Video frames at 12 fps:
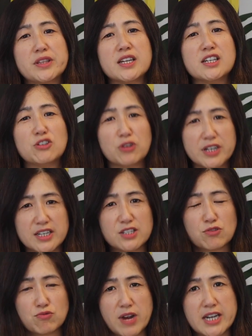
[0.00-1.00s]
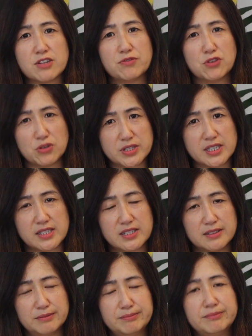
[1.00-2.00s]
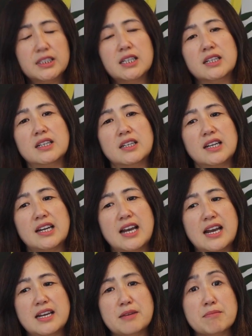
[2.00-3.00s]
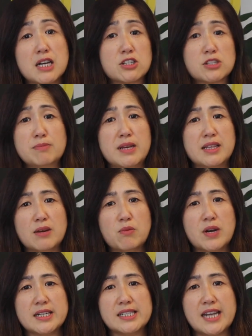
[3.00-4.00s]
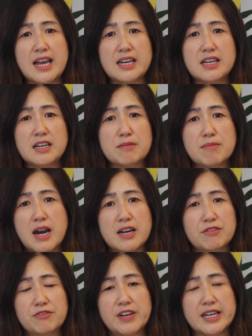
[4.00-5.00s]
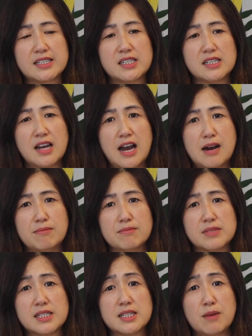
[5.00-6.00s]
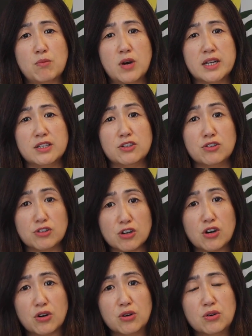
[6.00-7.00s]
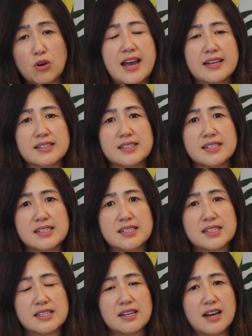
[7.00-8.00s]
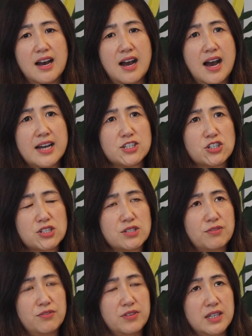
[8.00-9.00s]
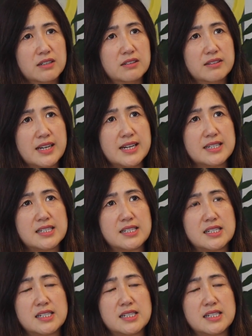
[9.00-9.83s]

the increased rate of autism, it might just mean that one day it might affect um, someone you know. And I just feel that